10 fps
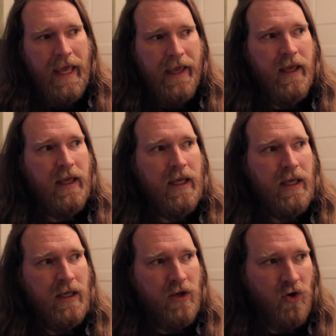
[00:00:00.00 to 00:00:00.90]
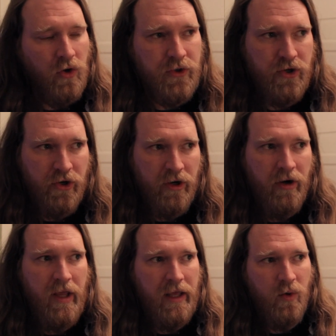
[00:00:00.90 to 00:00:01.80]
a
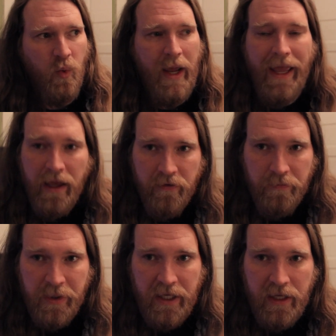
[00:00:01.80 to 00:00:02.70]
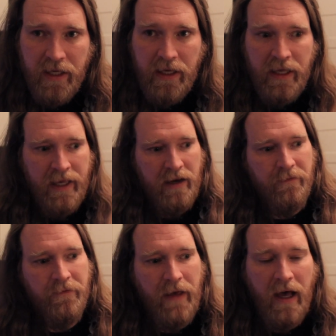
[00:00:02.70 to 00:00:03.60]
culture and a way of being and a
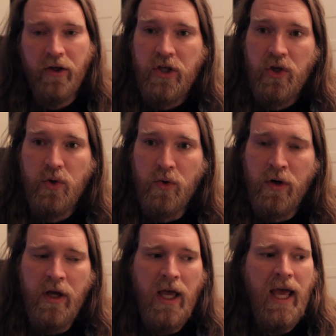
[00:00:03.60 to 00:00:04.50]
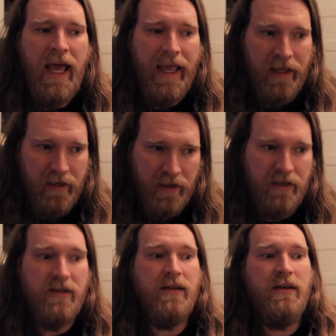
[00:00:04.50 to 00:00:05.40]
value,
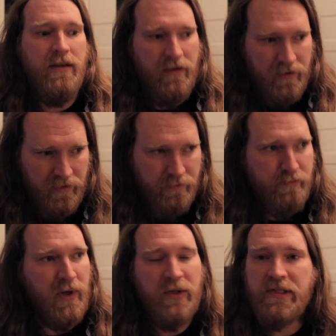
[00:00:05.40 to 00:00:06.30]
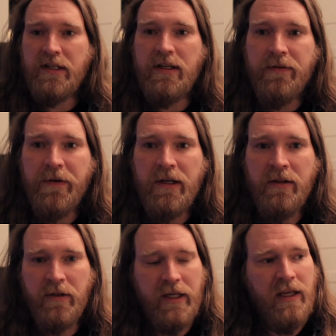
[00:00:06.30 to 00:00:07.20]
and most
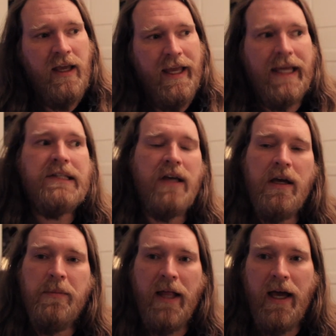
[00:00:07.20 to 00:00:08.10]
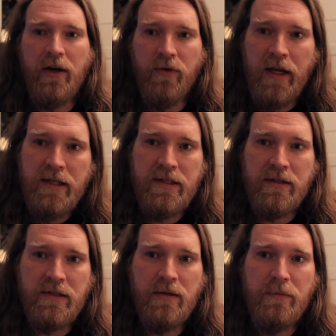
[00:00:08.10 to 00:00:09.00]
significantly, anti-black
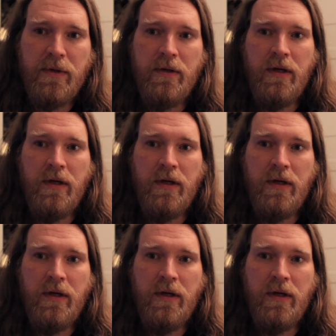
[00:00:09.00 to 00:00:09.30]
racism.